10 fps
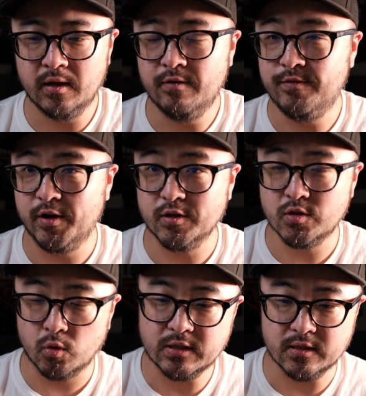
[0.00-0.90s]
various
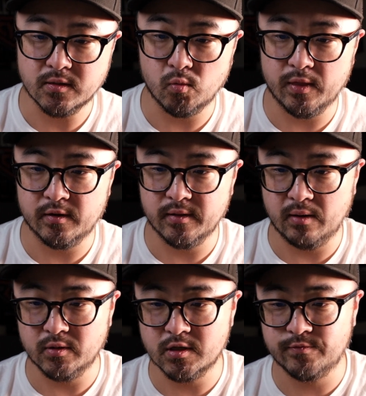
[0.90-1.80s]
sources, whether that
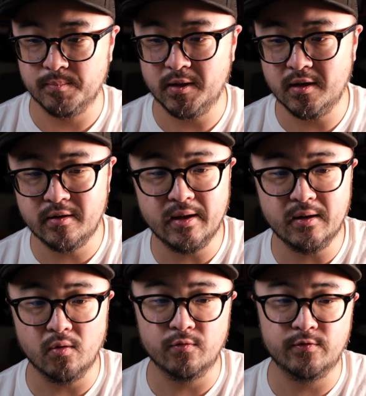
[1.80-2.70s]
was from the
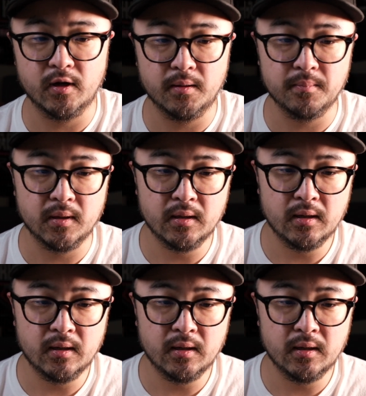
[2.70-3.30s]
internet or from